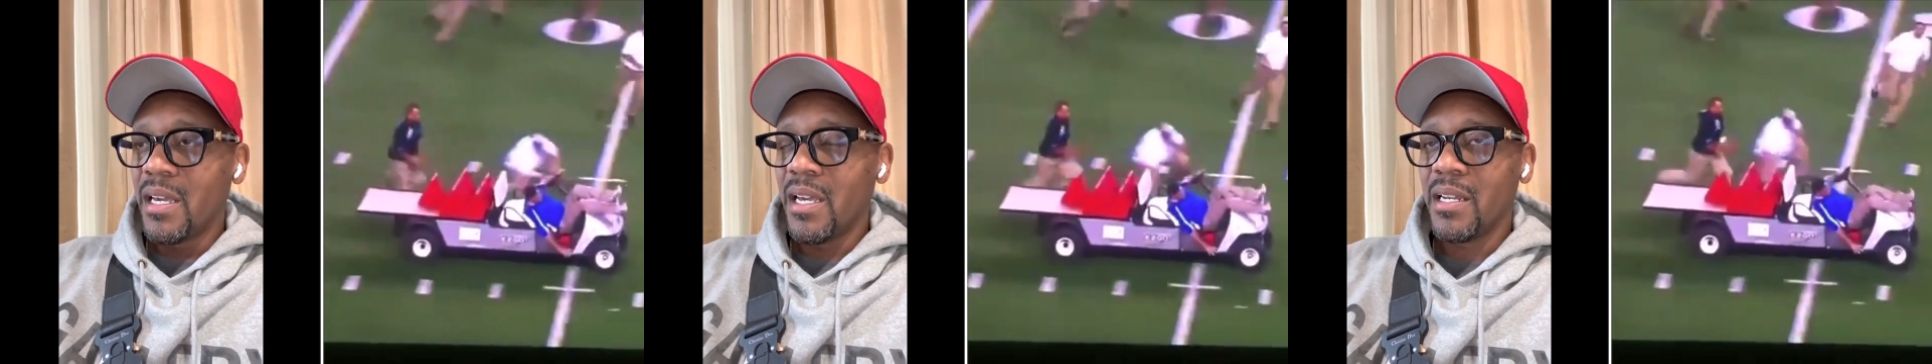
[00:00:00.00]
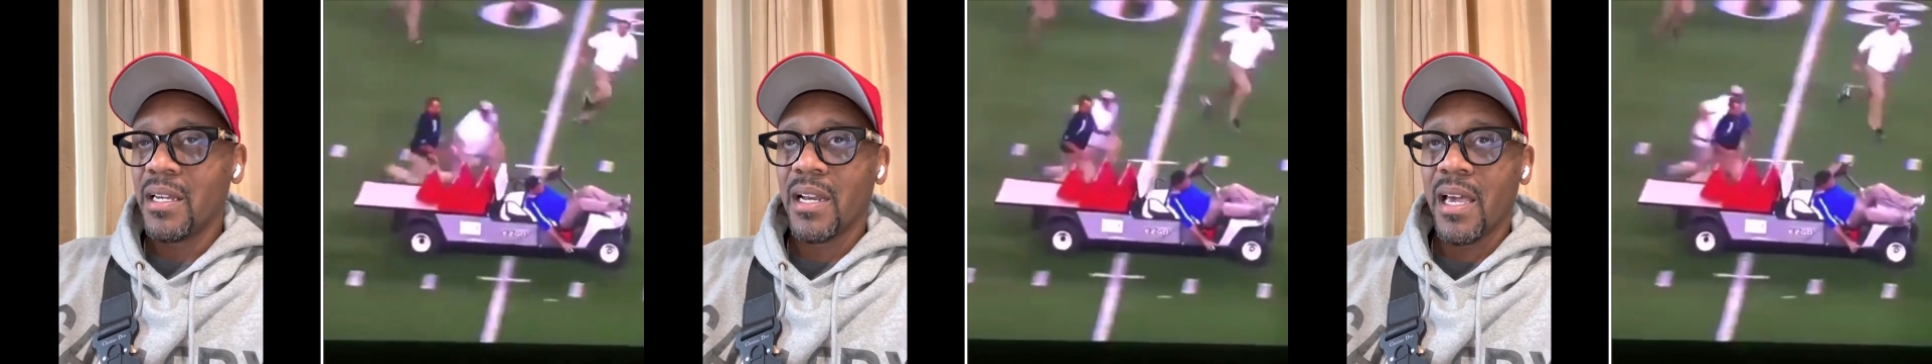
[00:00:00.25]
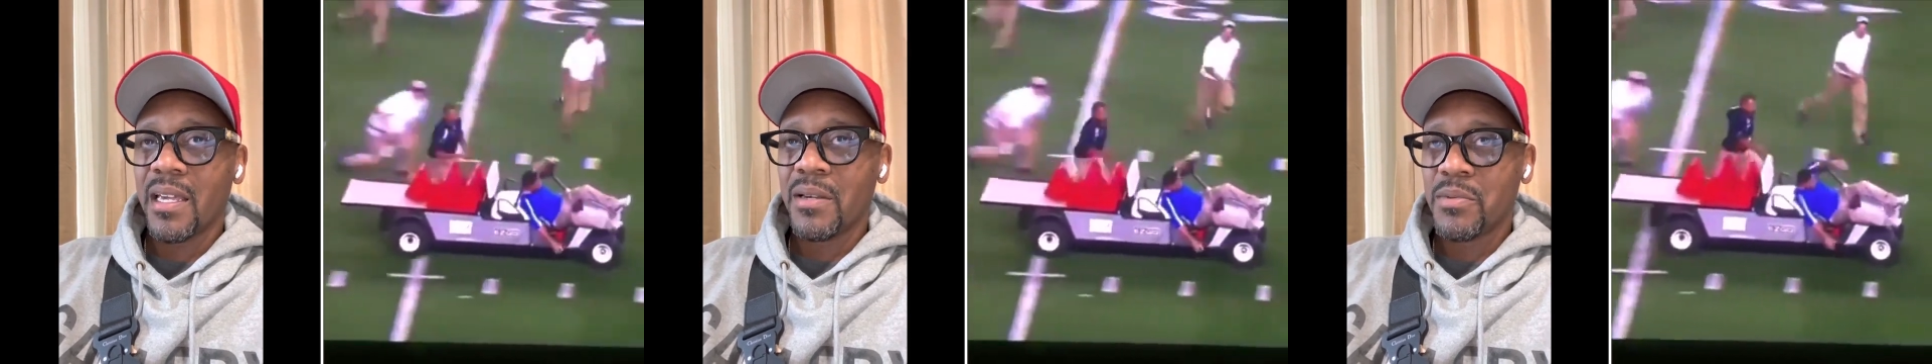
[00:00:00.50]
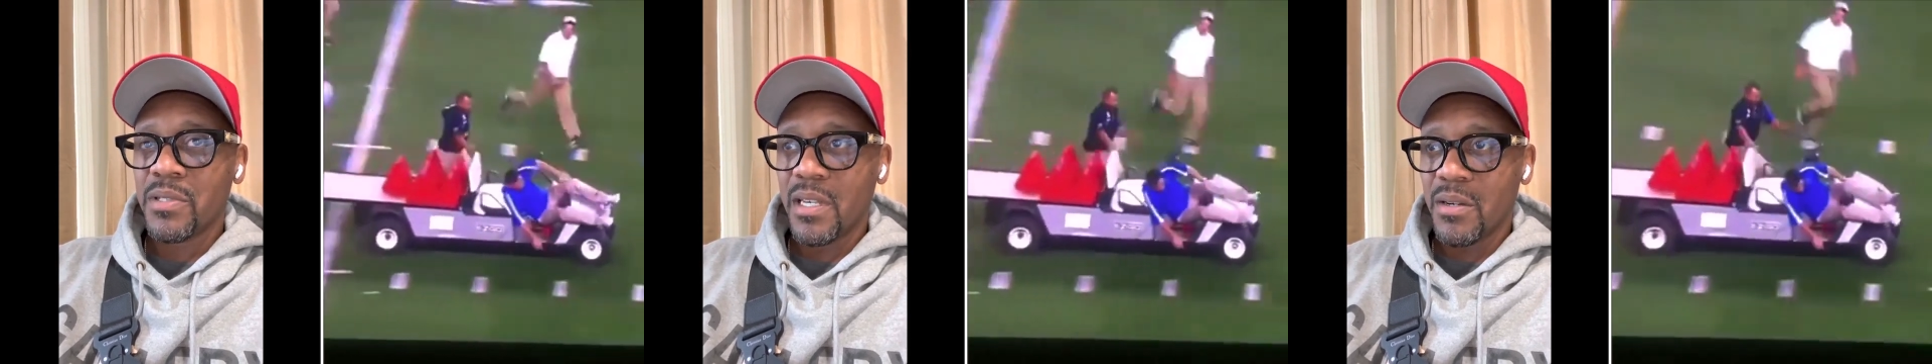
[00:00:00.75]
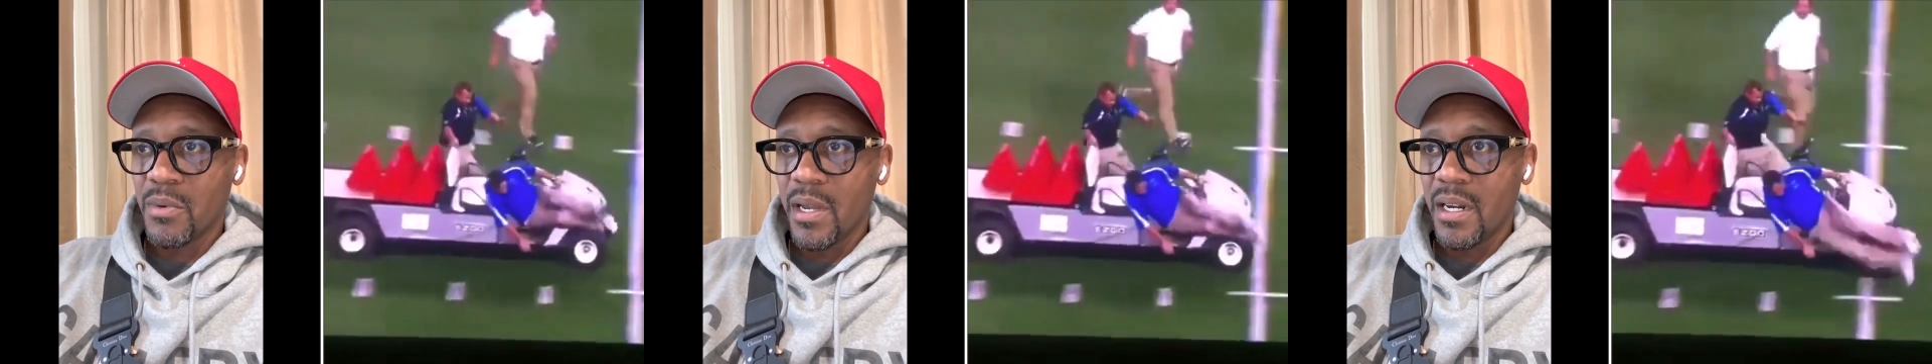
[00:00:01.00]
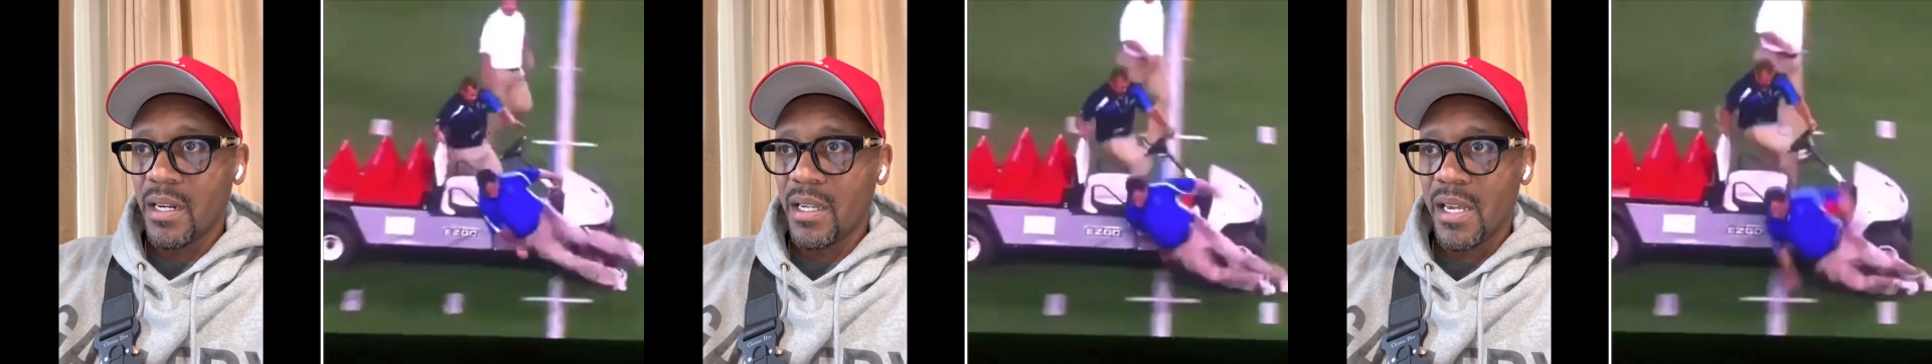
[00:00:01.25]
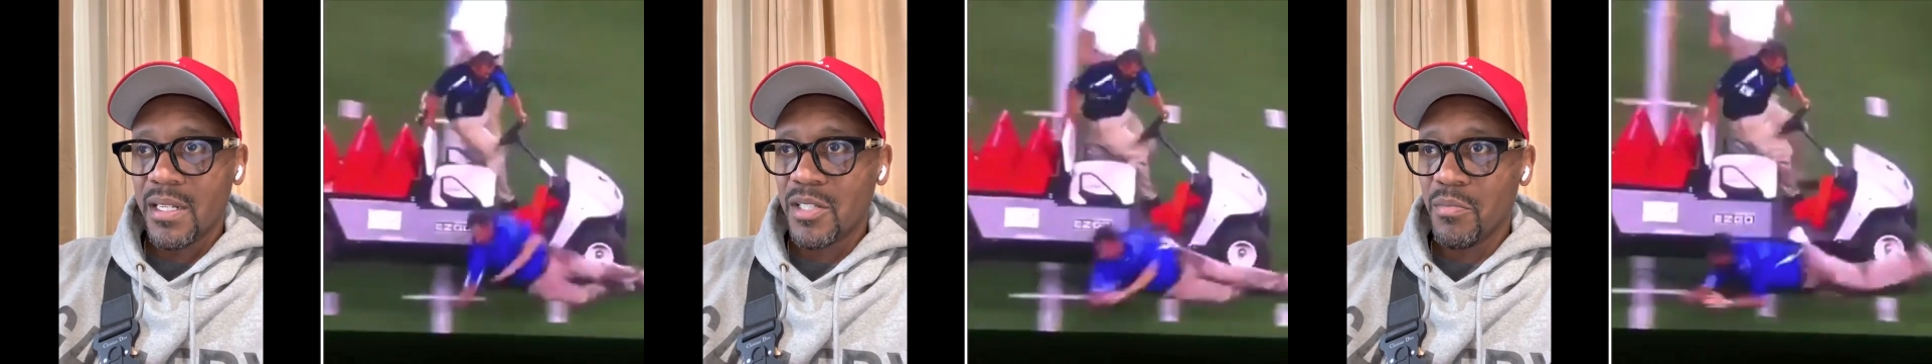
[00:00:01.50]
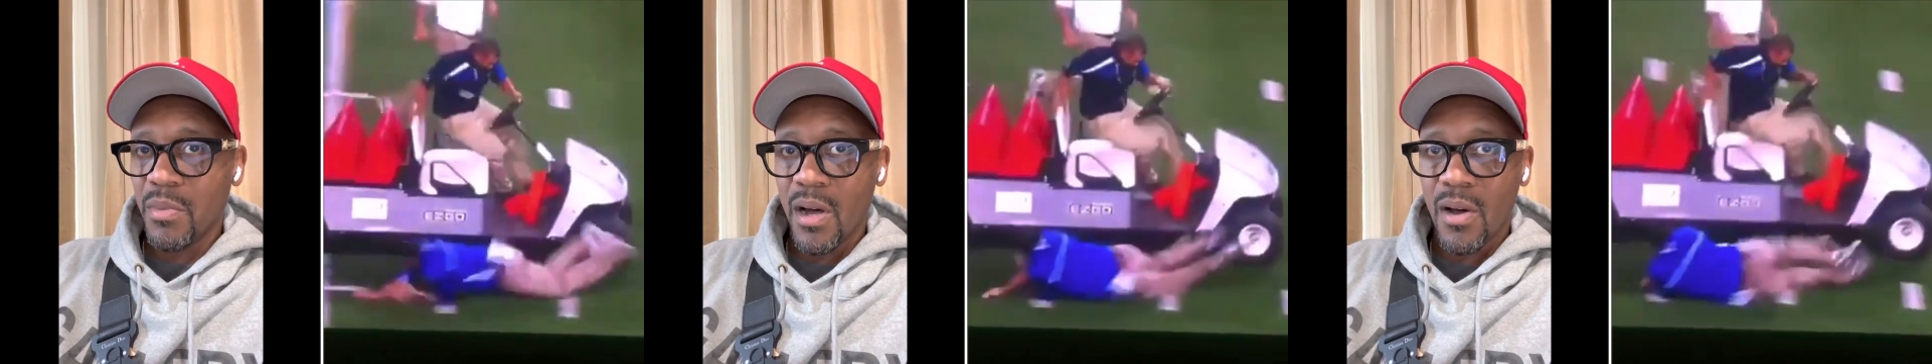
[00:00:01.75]
It looked like it was getting ready to catch a
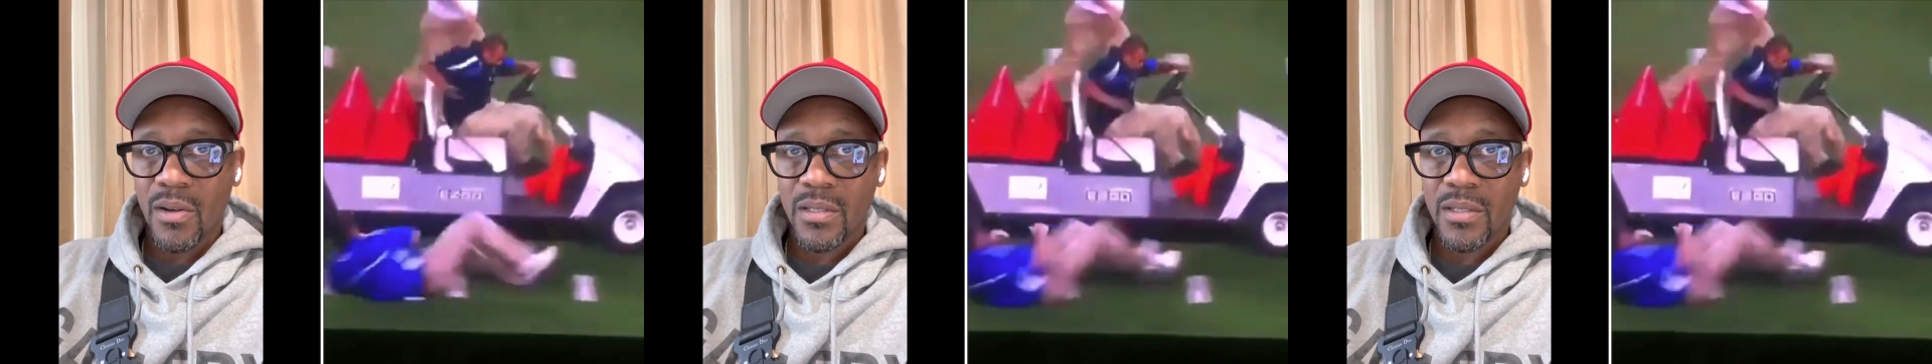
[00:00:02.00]
ball